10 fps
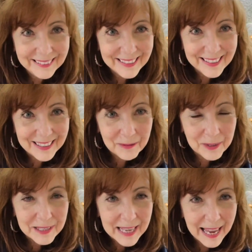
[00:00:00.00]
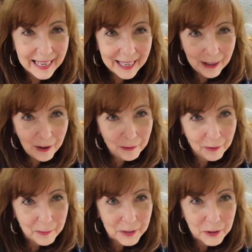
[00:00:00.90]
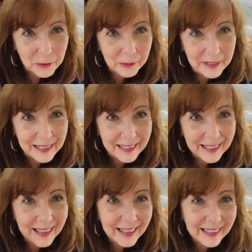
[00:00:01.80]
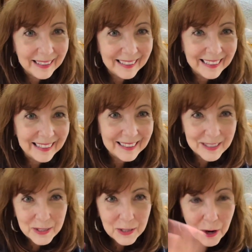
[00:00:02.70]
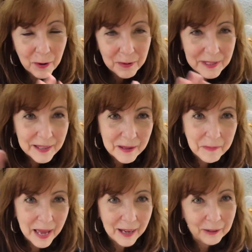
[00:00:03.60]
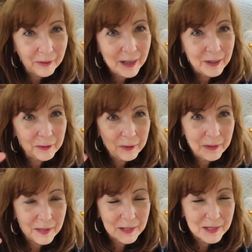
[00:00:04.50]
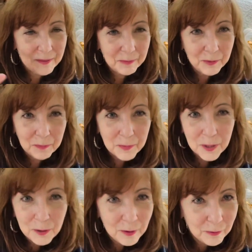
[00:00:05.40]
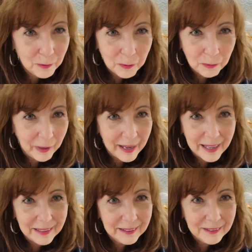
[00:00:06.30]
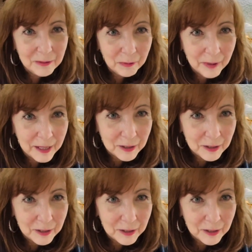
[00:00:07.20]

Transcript: it was hanging from a tree, and the snow was in the background with this beautiful red, red